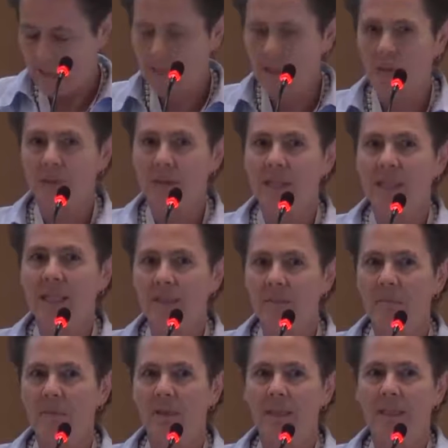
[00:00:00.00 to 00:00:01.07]
don't
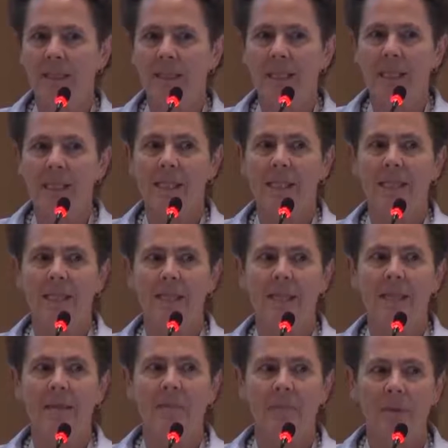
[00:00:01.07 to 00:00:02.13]
skimp on the testing.
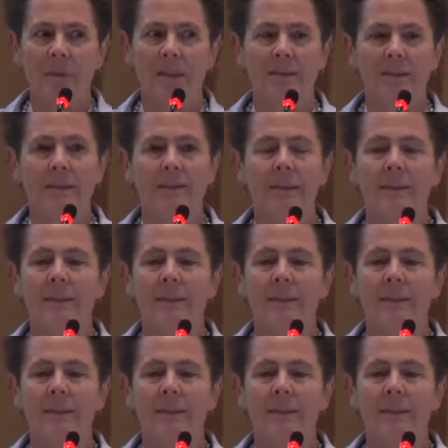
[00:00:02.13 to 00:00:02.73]
Skimp on,